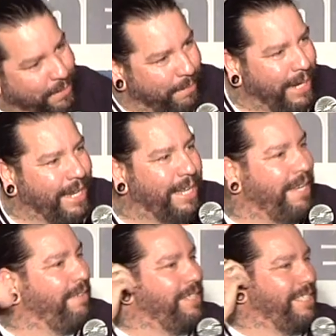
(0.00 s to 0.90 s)
Make
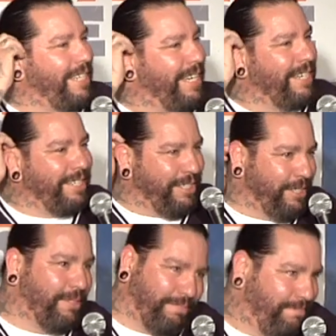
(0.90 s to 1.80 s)
love in jail and
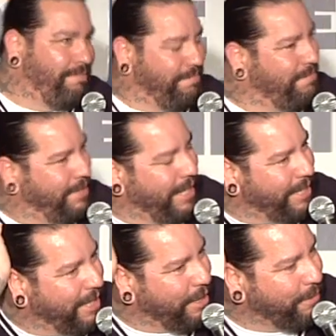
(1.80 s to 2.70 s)
you
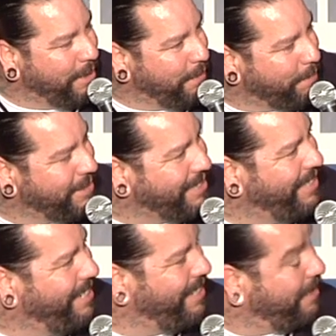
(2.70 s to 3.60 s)
get the other one in prison.